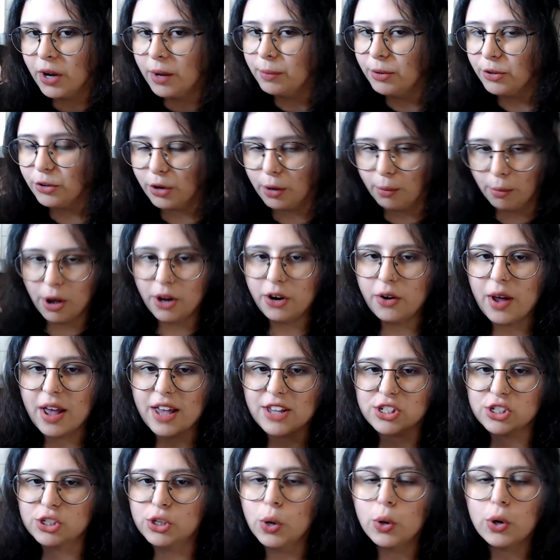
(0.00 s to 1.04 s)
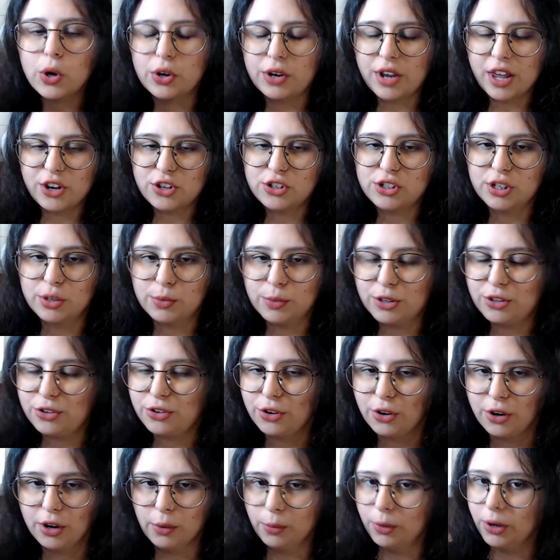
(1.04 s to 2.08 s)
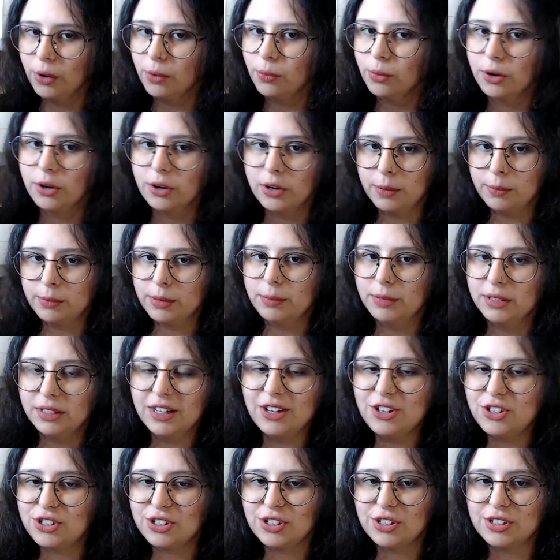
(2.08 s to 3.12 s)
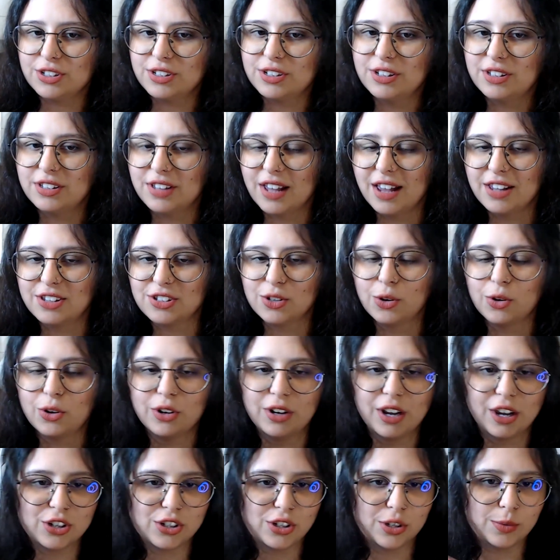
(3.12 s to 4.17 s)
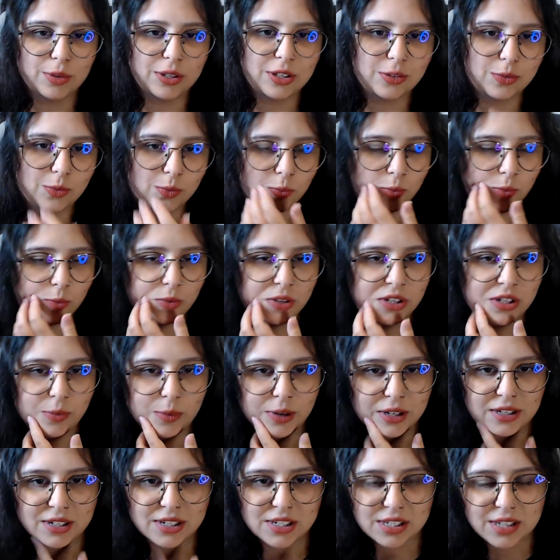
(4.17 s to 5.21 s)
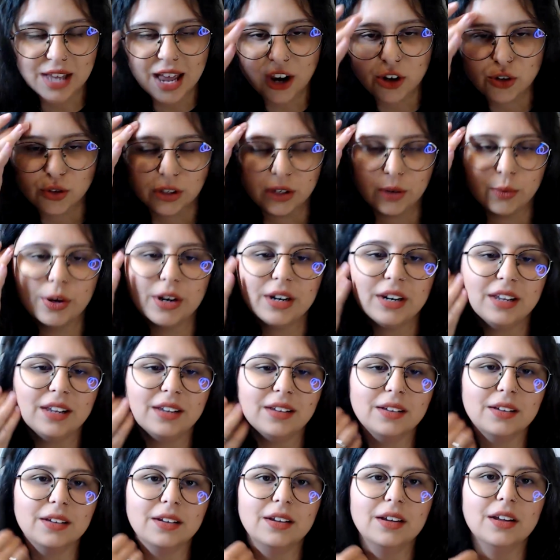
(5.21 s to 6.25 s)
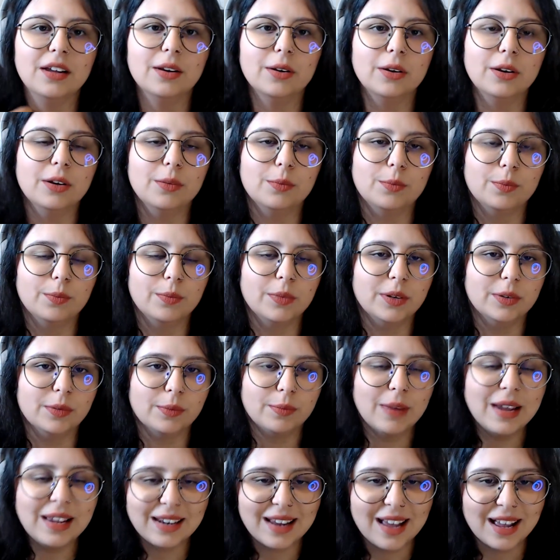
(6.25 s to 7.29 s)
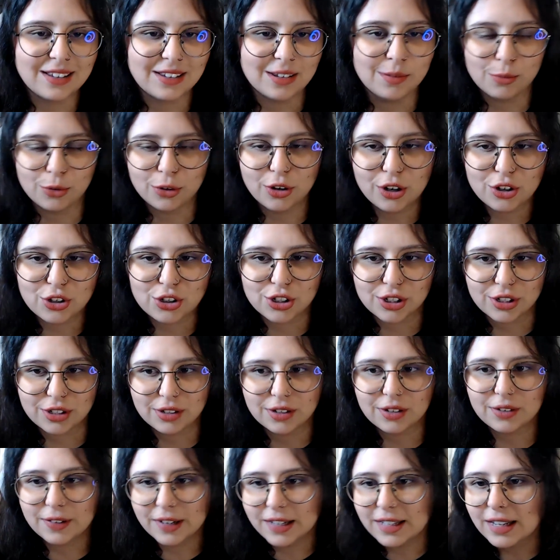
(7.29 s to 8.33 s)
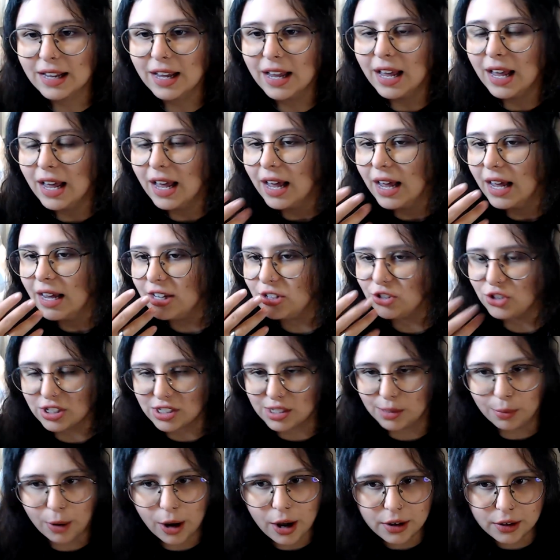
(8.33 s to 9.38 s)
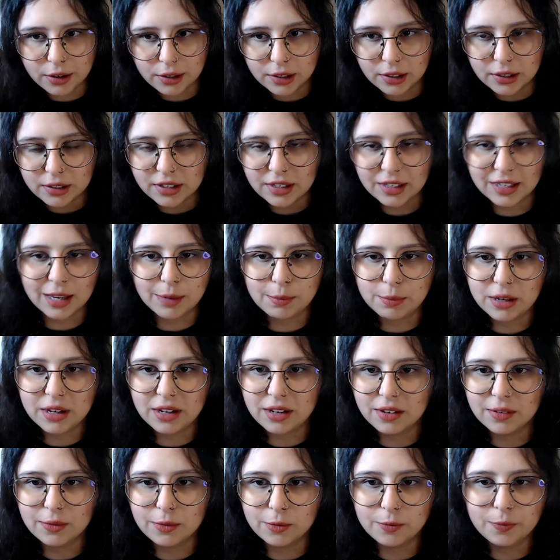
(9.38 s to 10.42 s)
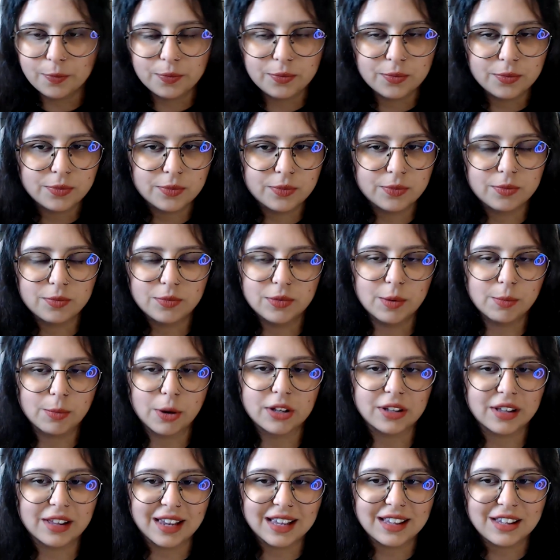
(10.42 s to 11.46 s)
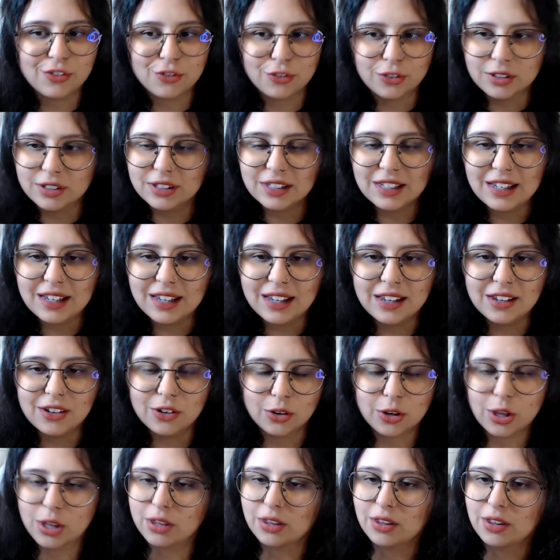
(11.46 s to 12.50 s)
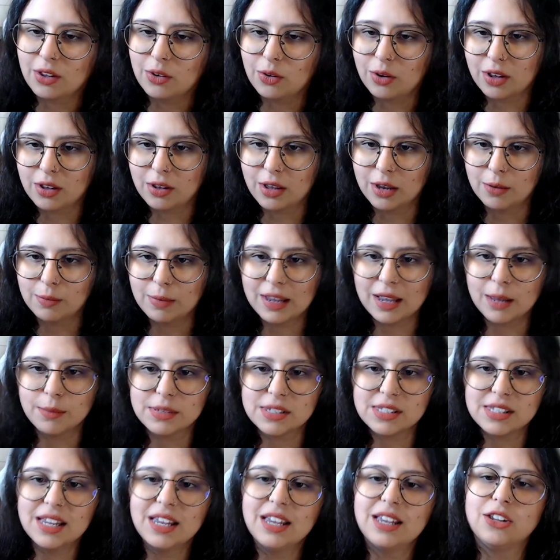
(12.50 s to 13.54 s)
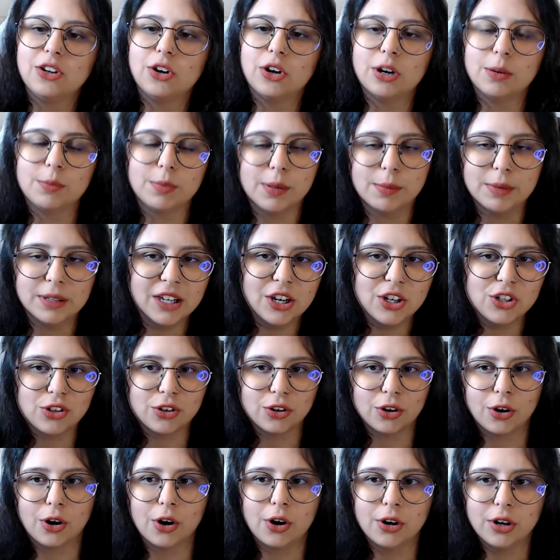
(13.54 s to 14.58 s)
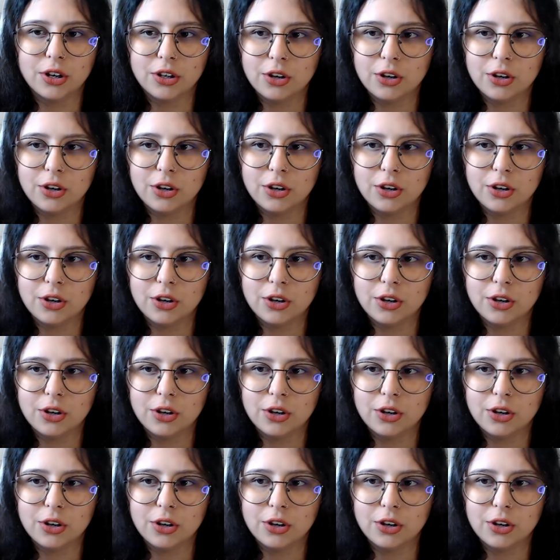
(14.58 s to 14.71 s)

but your model has no connection with your real world implementation. It has no connection with what is actually running in mainnet in production, right? It's just a model. It can be the modeling a different thing. You can make a mistake in your implementation or